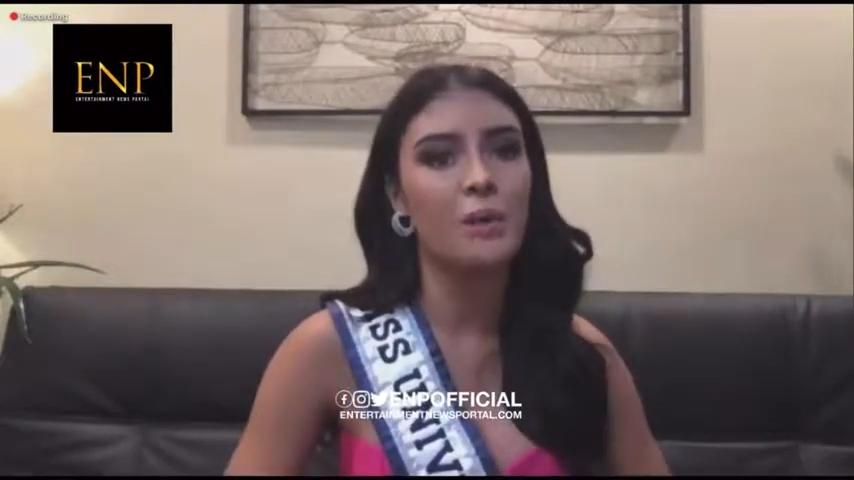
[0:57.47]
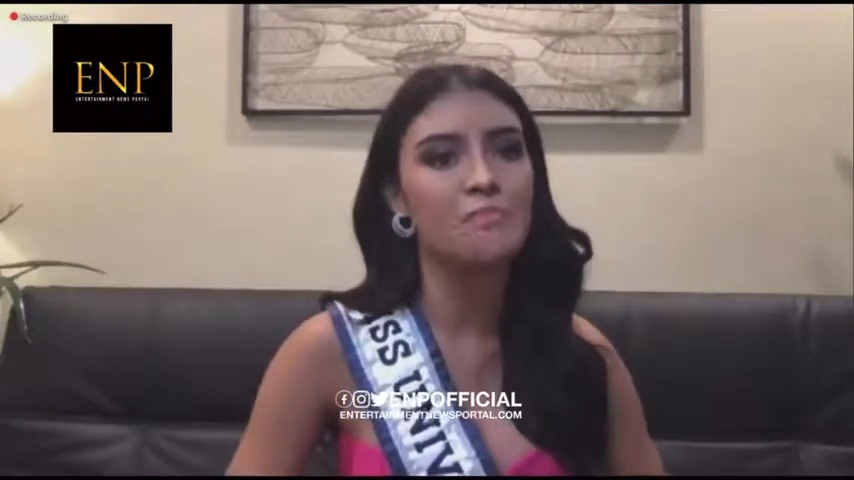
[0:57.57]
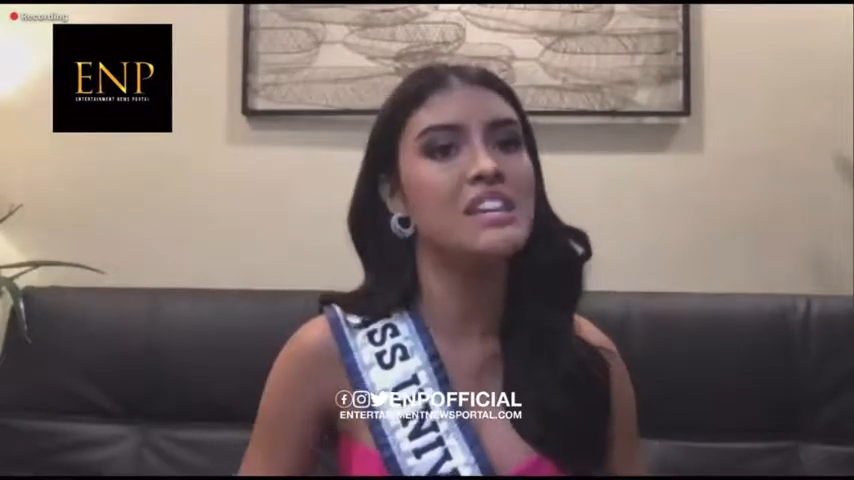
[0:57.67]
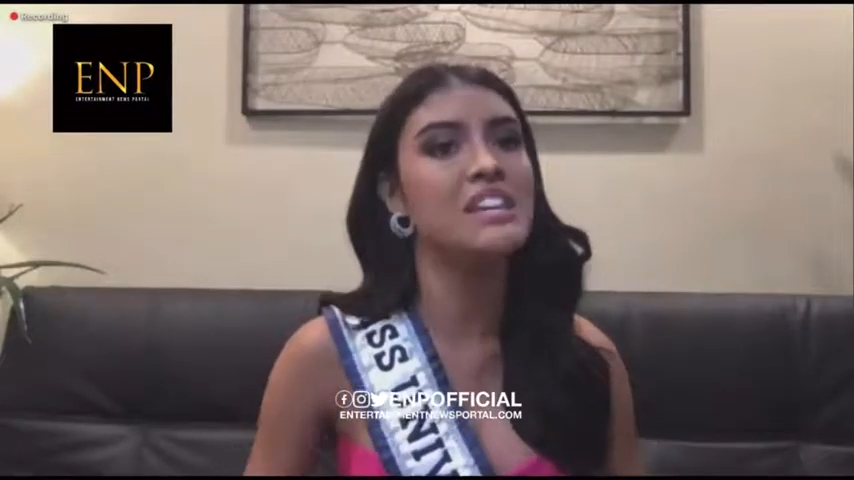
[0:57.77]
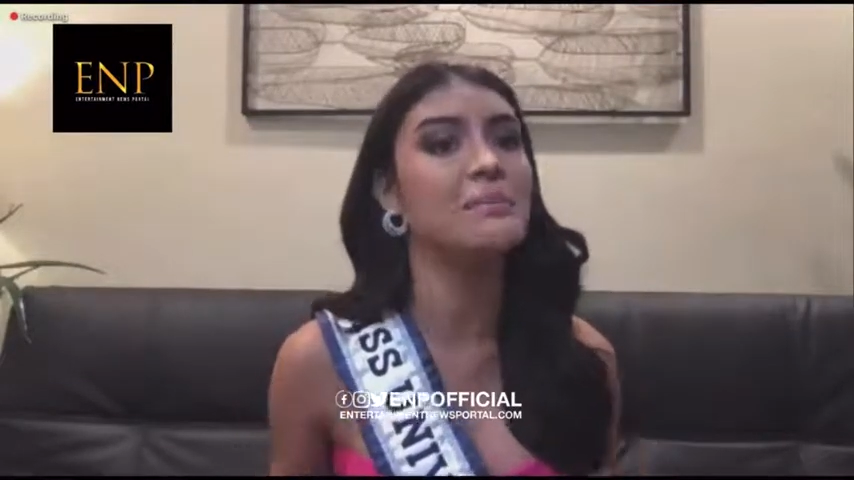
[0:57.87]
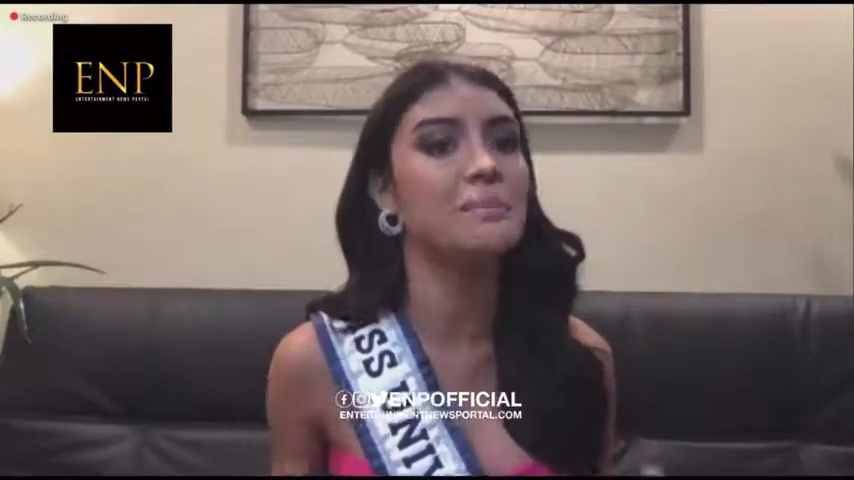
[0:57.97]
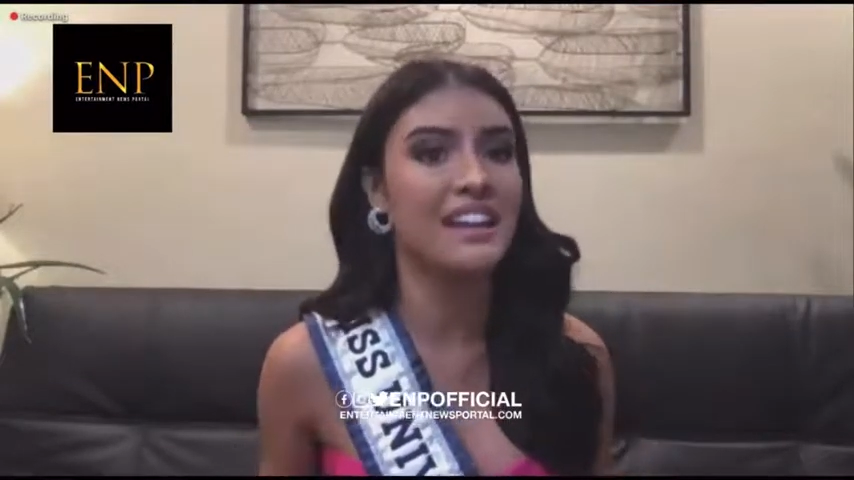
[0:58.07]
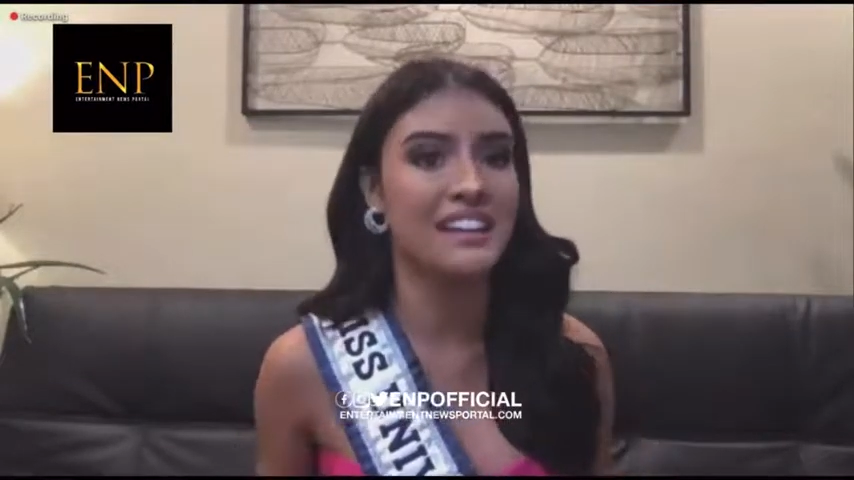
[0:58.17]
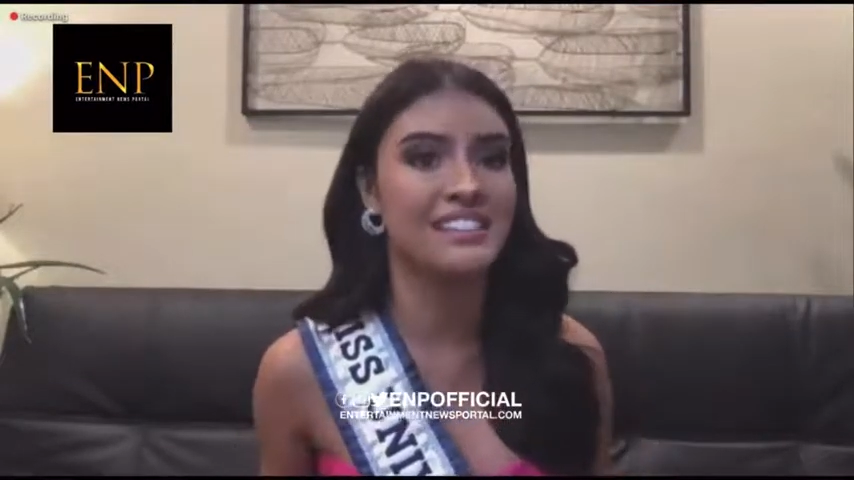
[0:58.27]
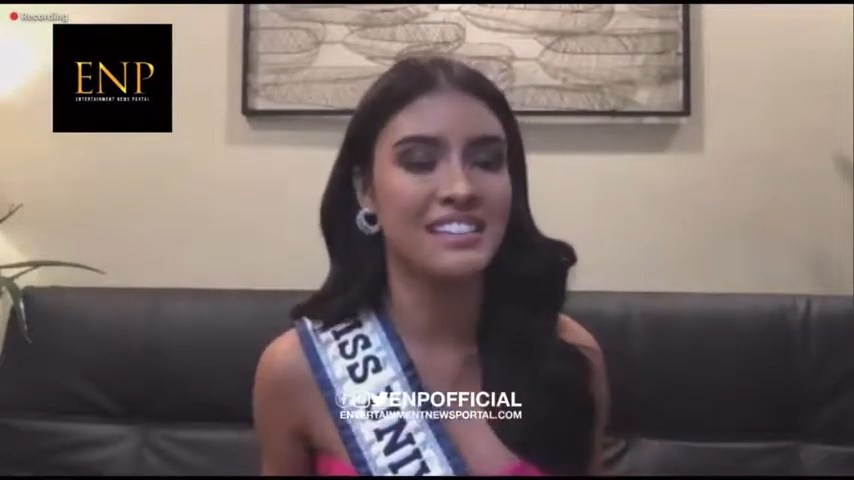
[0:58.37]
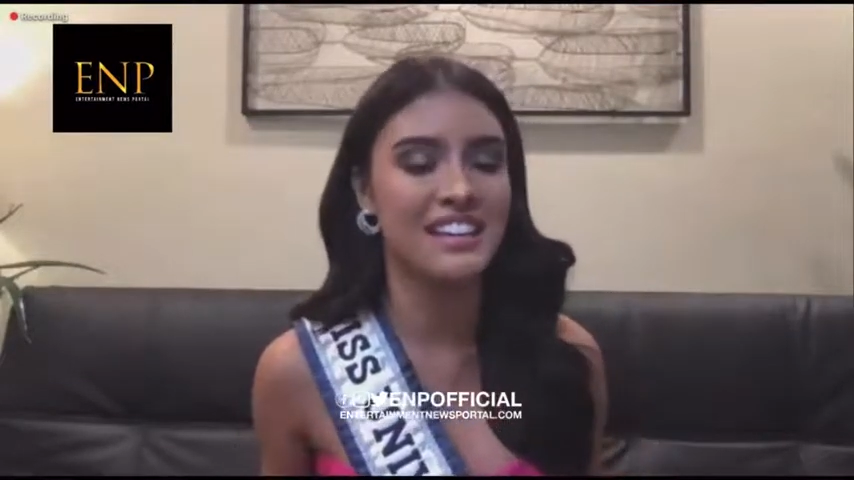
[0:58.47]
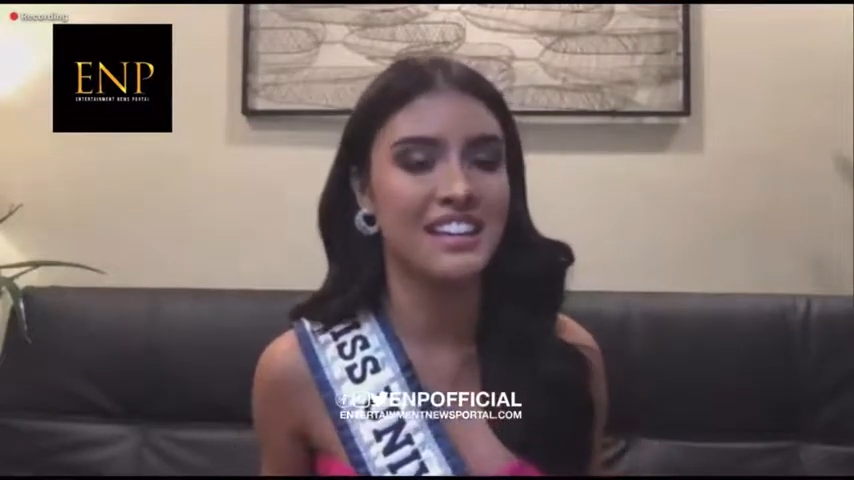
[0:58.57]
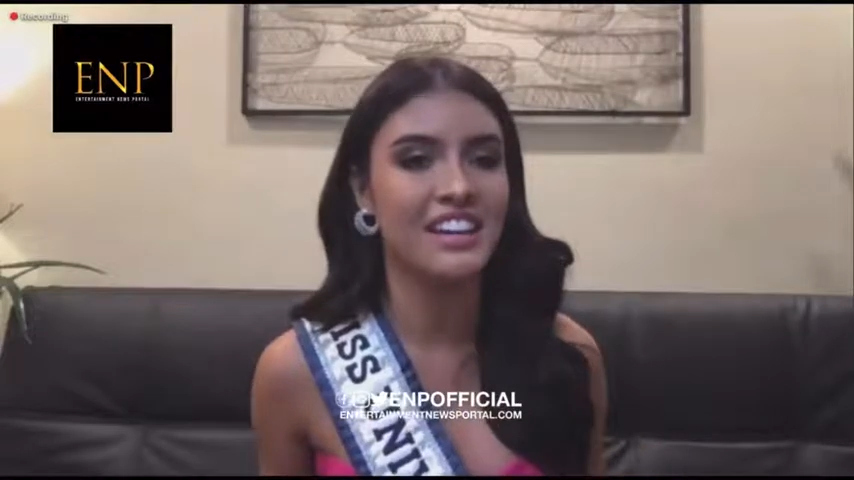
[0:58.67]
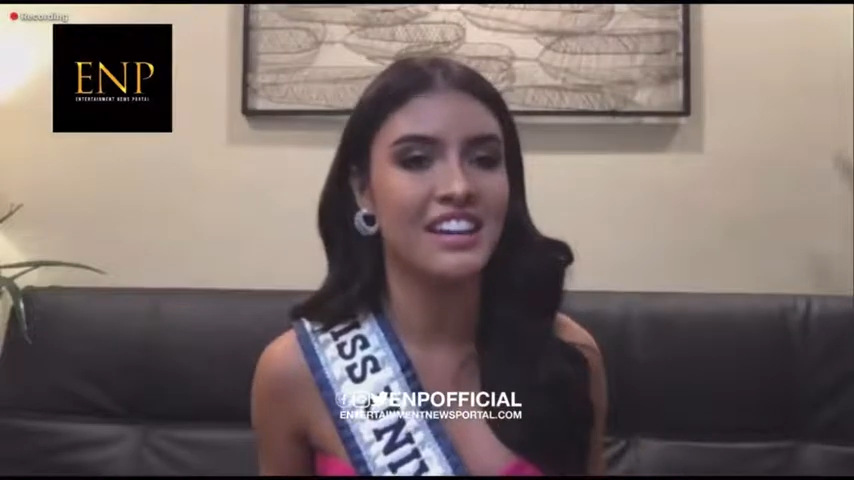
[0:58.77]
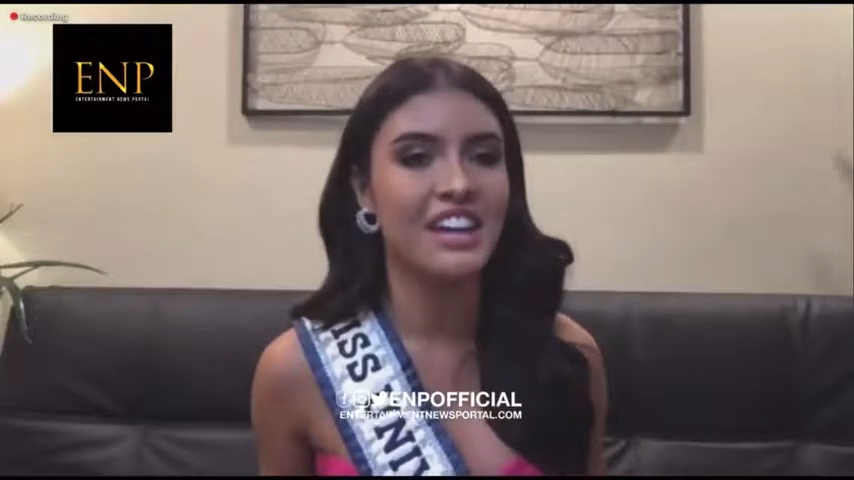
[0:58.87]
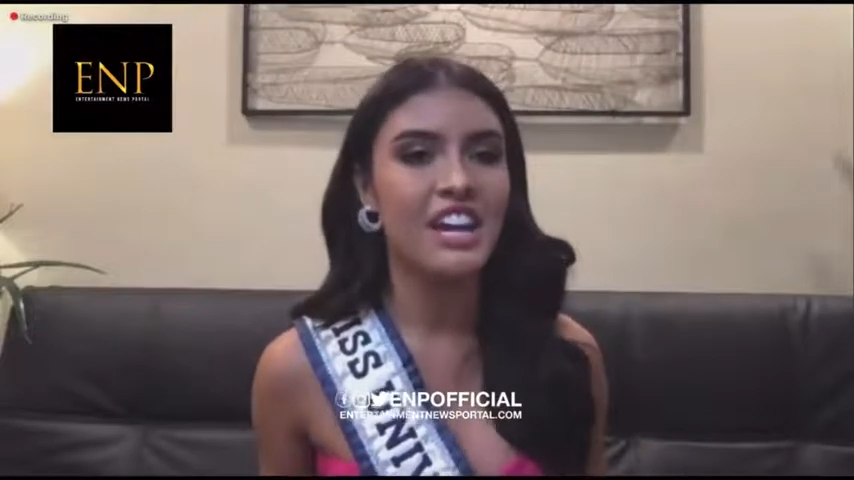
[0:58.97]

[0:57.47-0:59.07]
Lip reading: be a blessing.